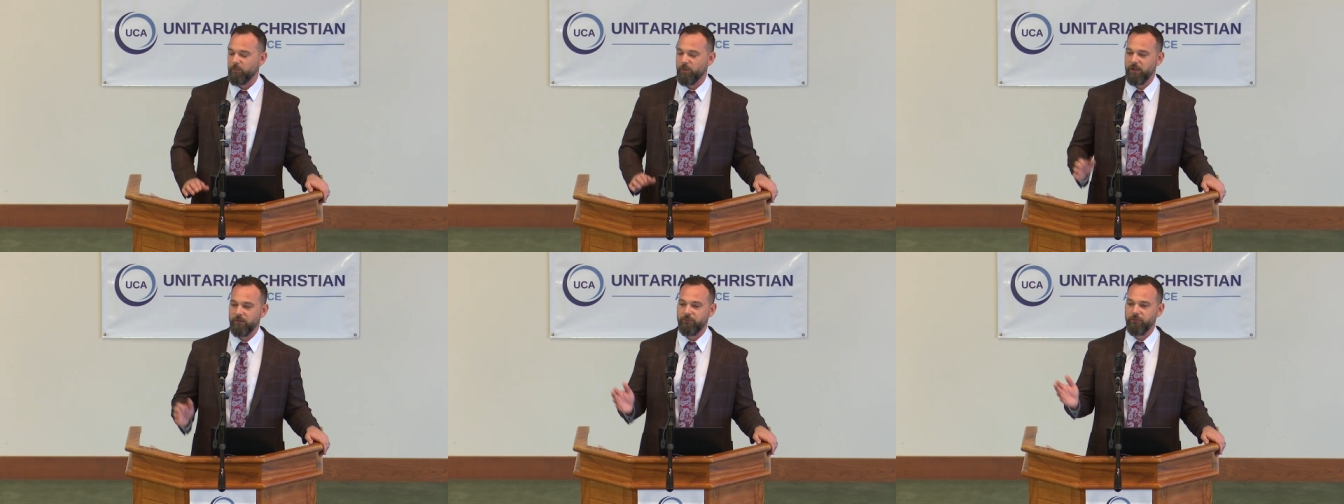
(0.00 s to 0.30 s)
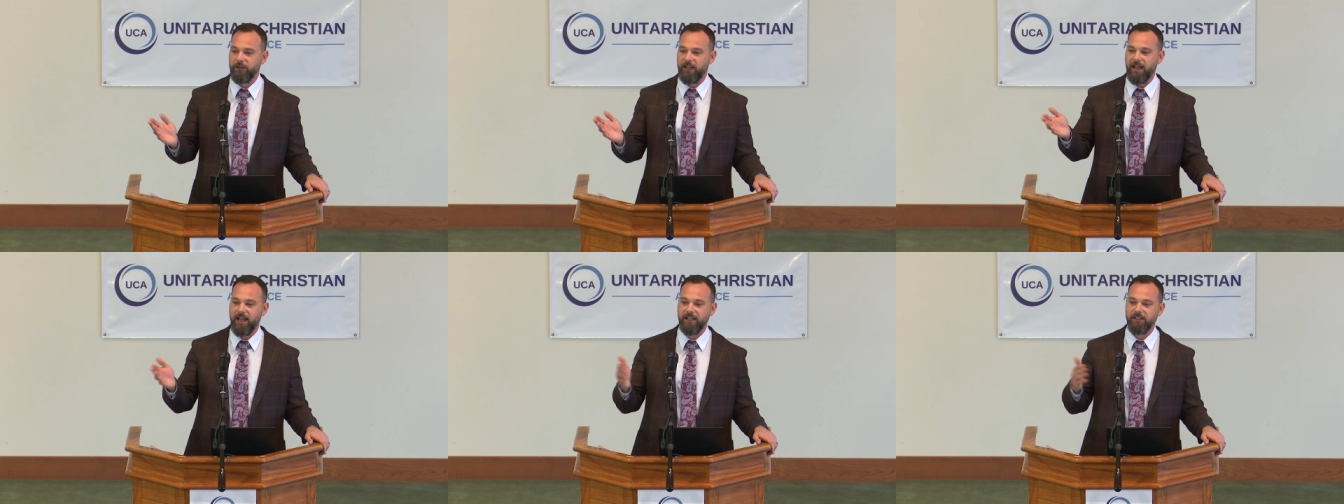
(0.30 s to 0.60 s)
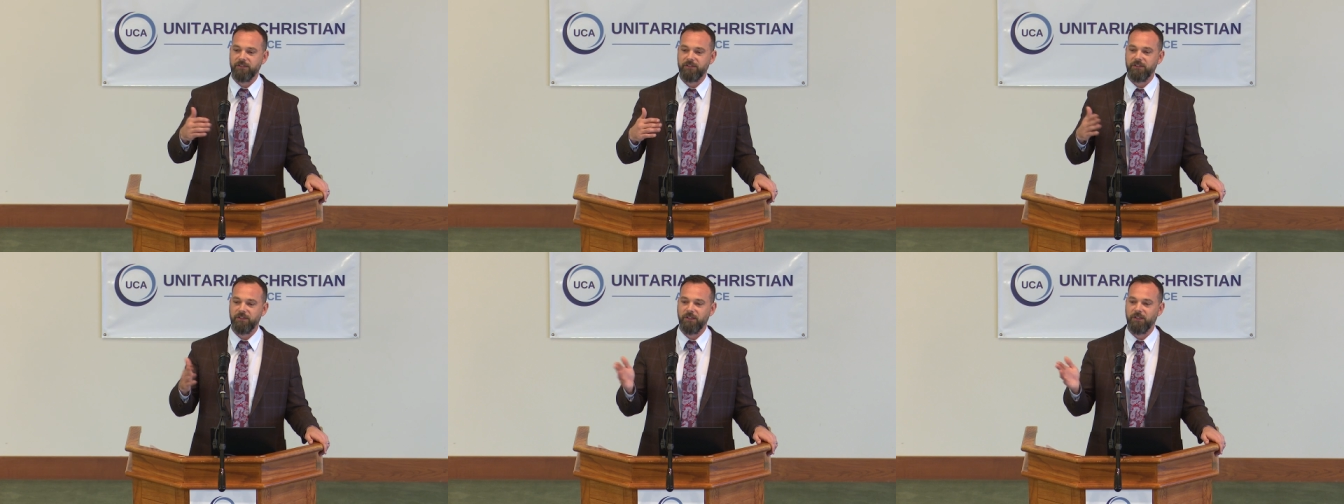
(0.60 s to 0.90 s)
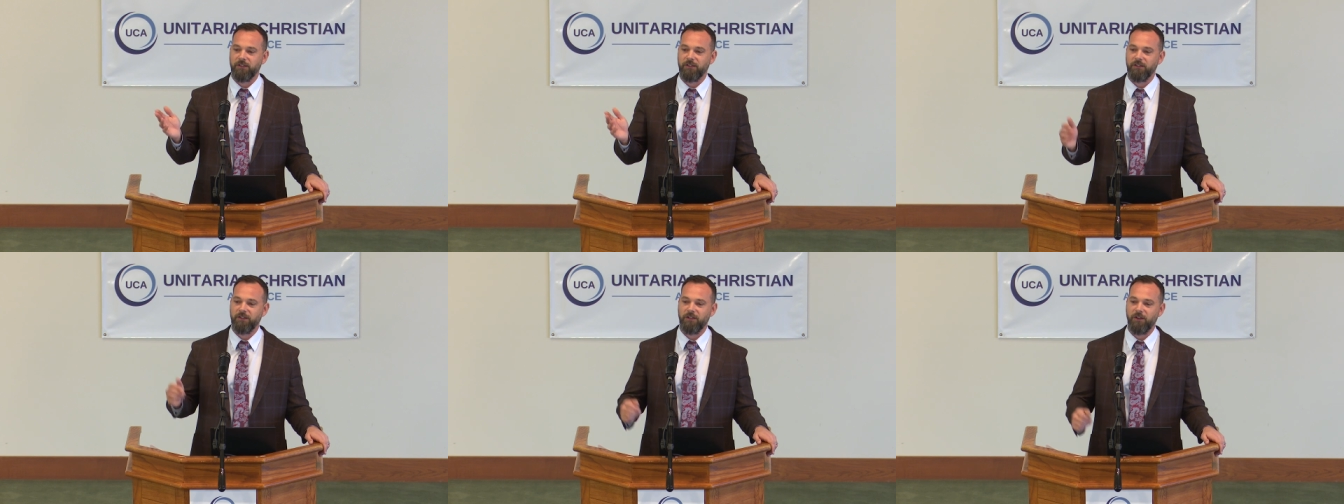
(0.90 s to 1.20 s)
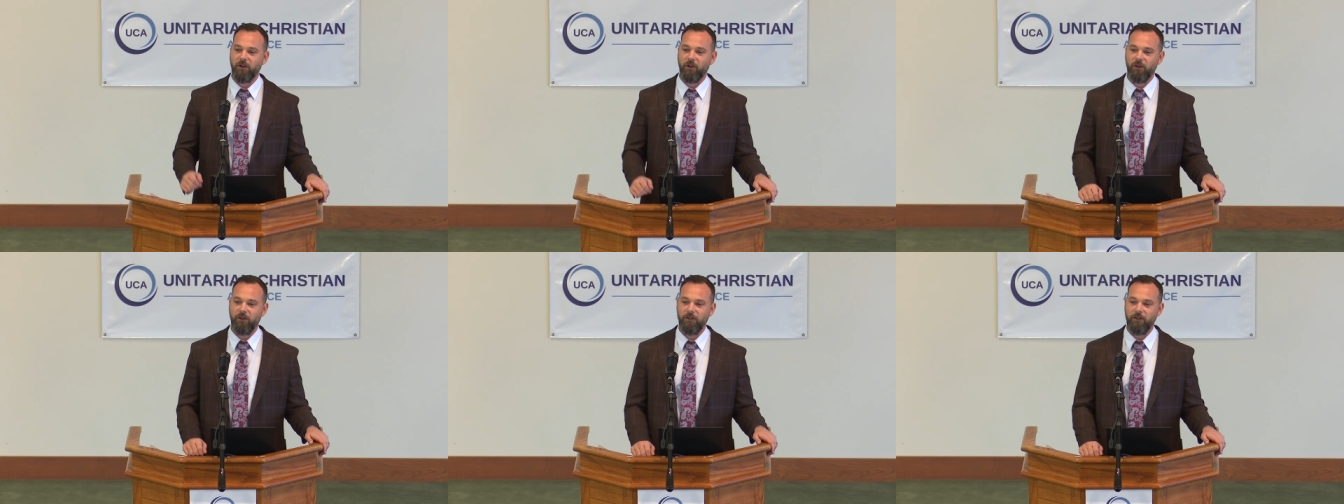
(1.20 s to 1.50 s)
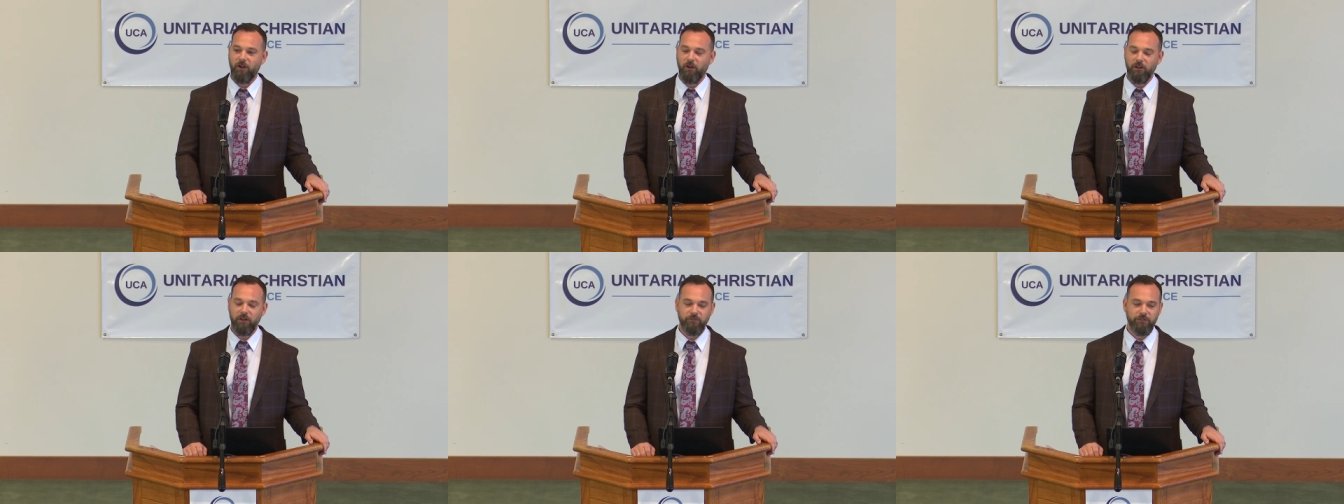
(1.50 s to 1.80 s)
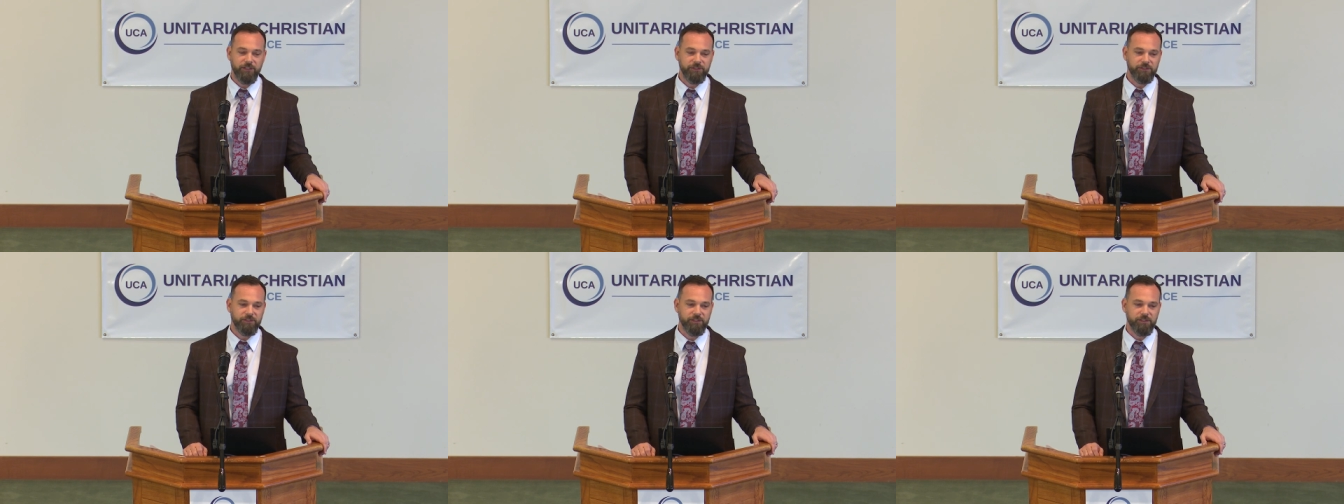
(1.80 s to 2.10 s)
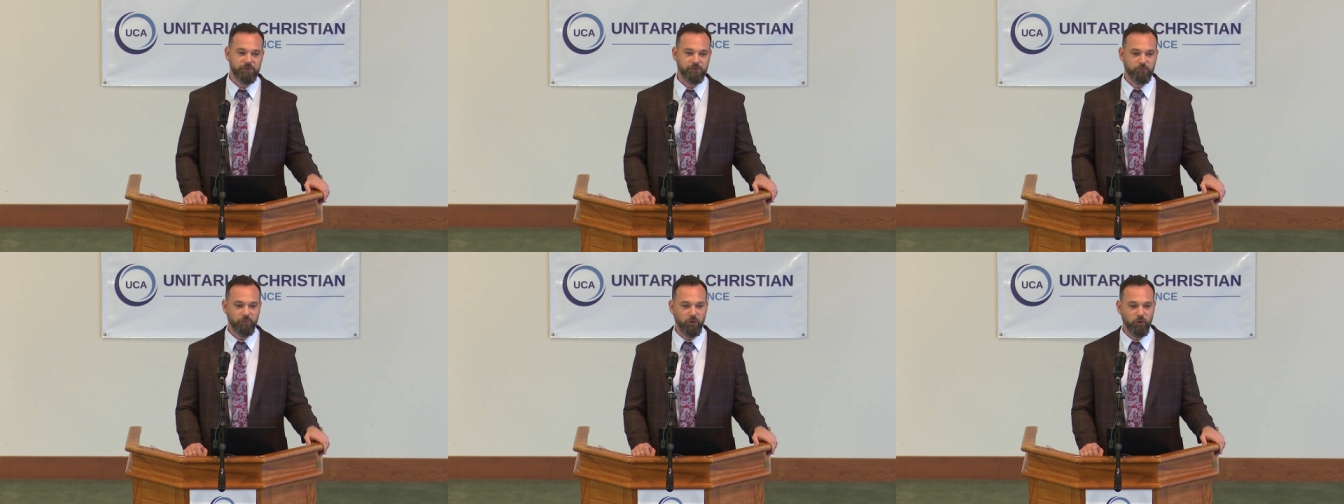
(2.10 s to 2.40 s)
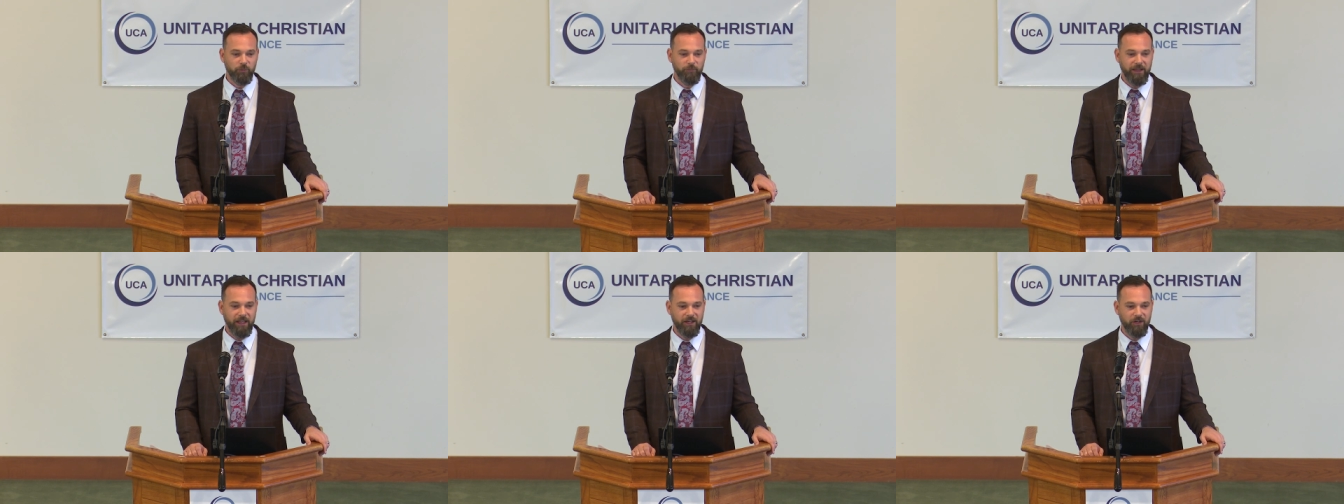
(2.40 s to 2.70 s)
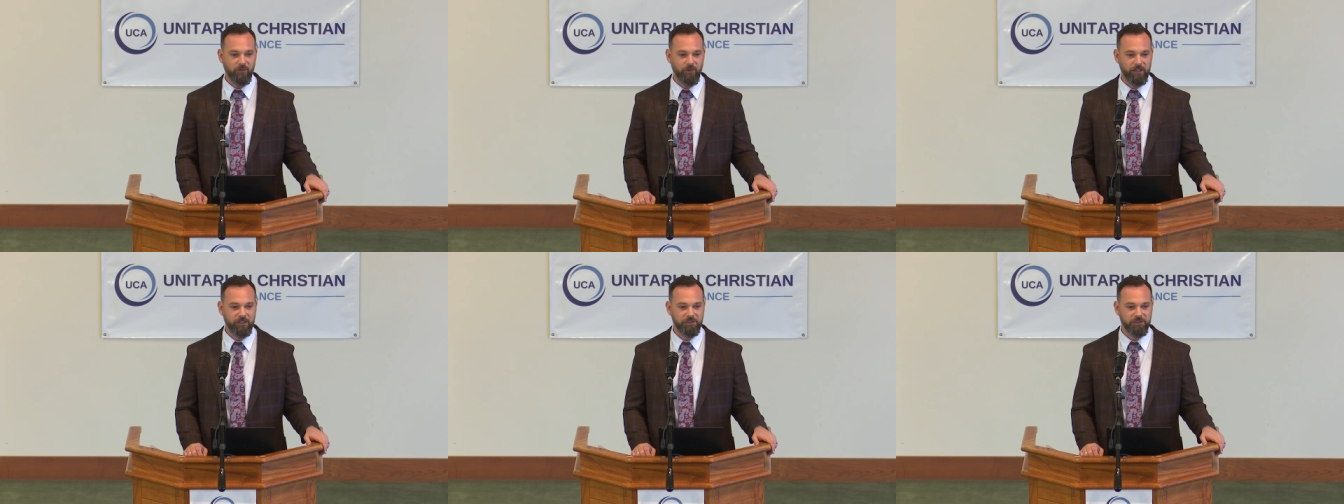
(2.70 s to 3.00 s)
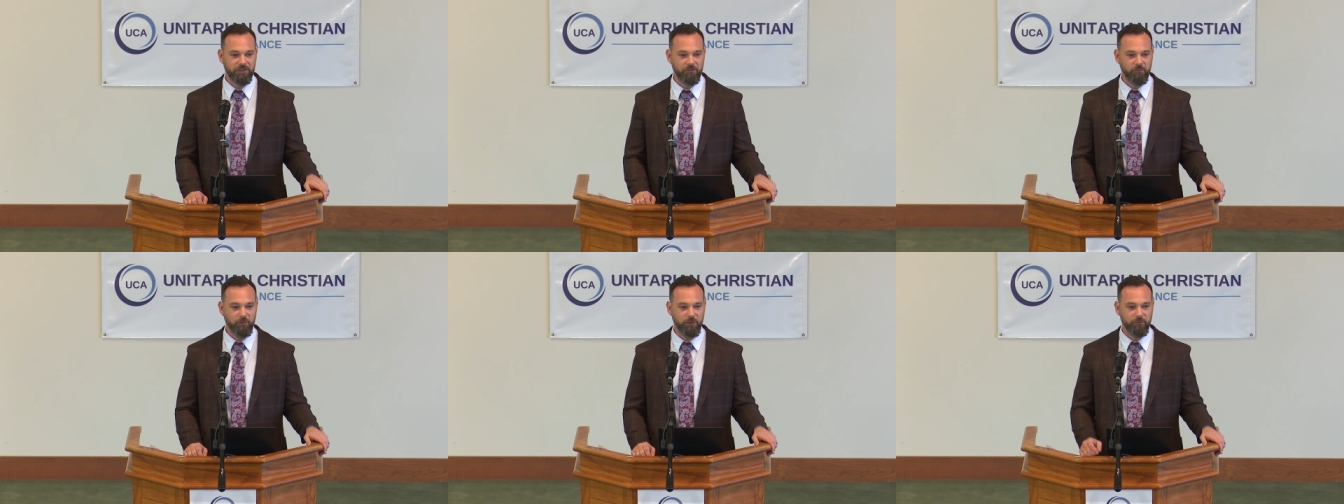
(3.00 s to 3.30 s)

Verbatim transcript: bet if we asked all of us in this room that question,